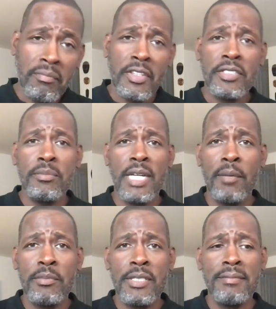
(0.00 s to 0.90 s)

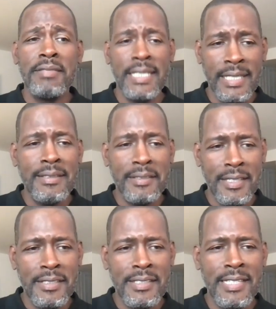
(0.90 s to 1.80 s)
Sometimes it
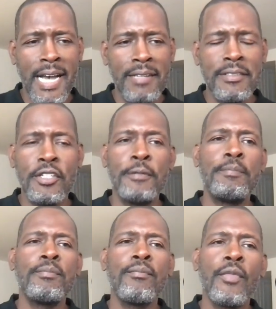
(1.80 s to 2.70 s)
does not. So
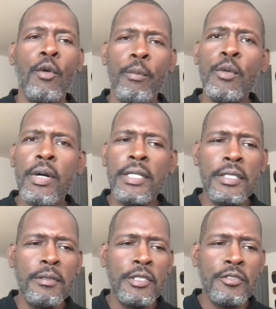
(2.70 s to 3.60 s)
what we want to
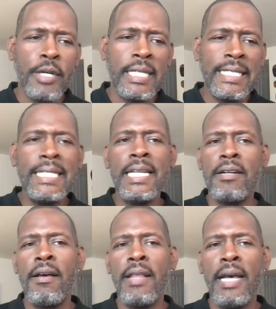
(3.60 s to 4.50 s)
do is try to key in
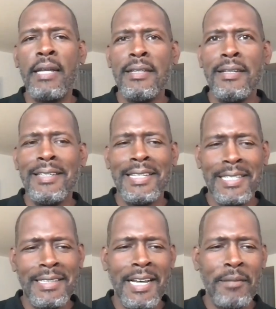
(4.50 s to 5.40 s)
on that and
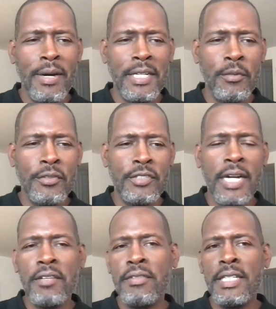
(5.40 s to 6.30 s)
get that money with
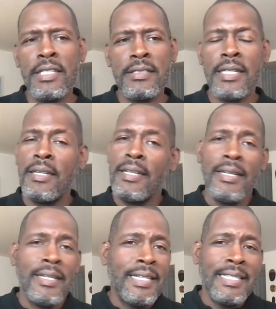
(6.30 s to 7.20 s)
Johnny V, because
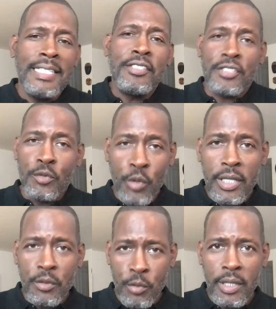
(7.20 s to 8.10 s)
he's just a
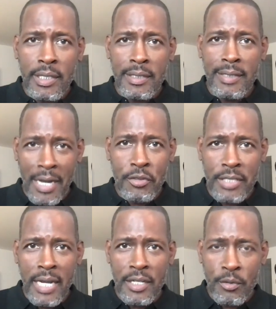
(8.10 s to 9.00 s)
really, really
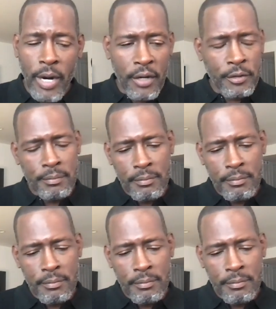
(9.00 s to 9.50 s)
outstanding rider.